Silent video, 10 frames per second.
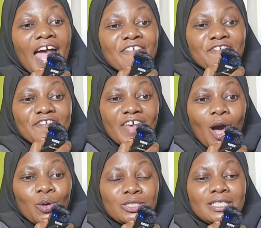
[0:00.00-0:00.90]
I
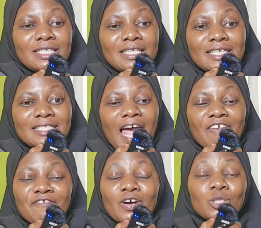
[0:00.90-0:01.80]
felt in it.
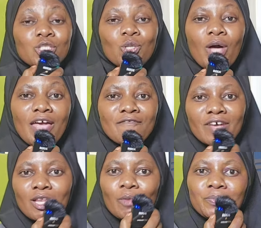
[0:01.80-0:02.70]
I felt so
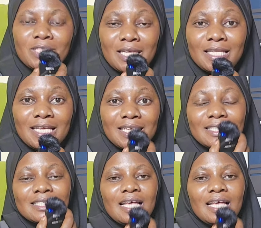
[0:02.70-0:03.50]
enveloped in it.